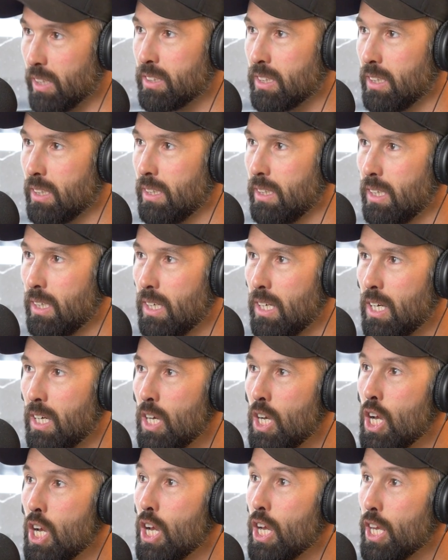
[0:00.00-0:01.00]
No one's
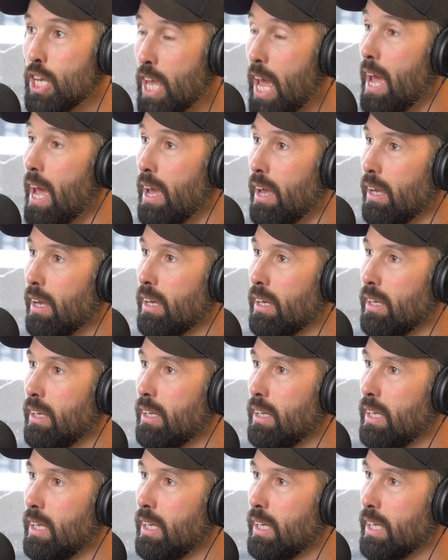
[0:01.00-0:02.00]
jumping up. Yeah,
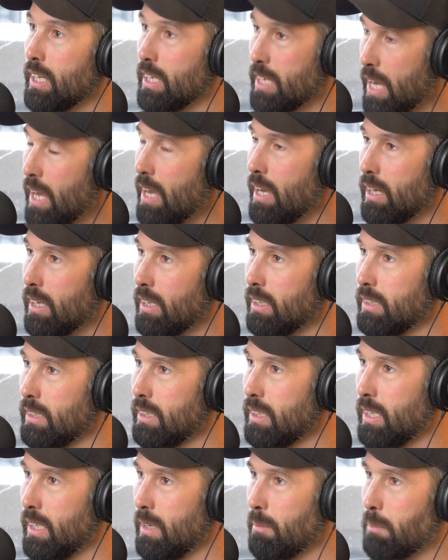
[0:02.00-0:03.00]
yeah.
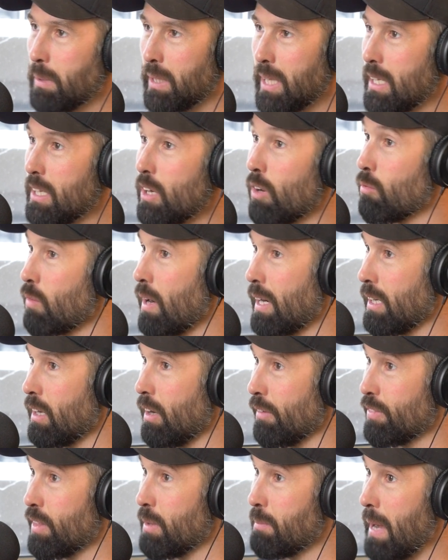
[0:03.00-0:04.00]
but they're the not running off
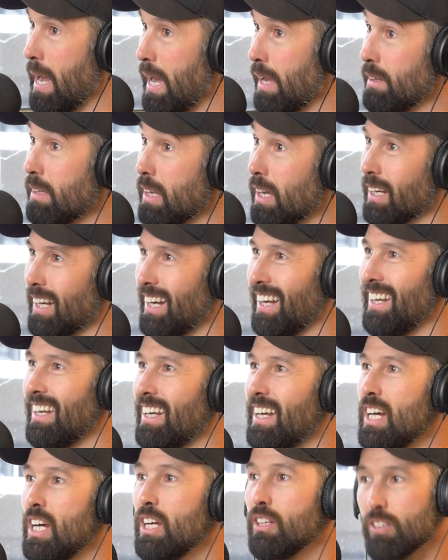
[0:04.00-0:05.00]
the mat. No, Right.
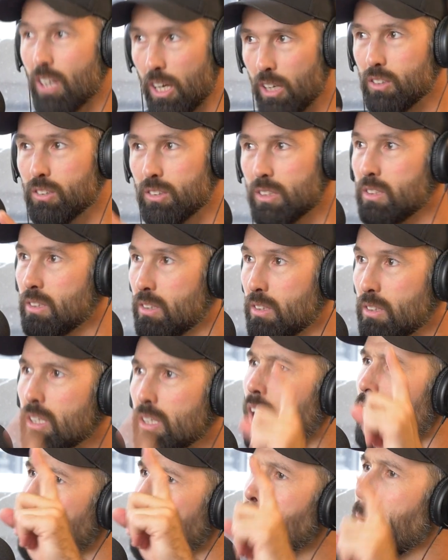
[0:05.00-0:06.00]
no, no. It's,
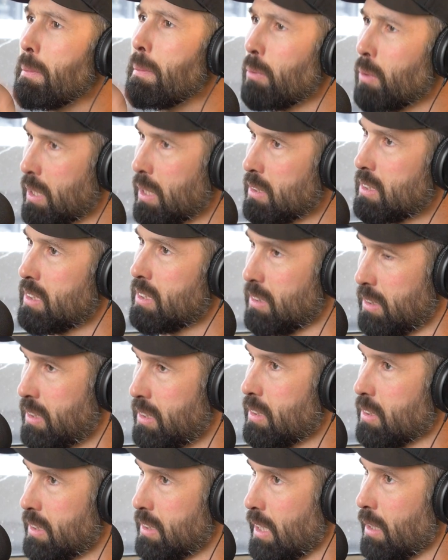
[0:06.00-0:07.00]
no, people can s- still
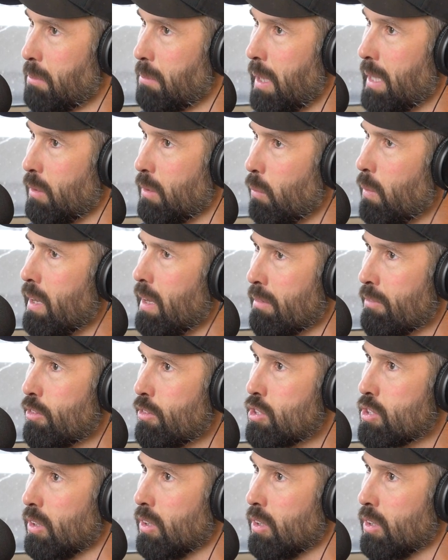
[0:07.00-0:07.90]
celebrate a win for sure.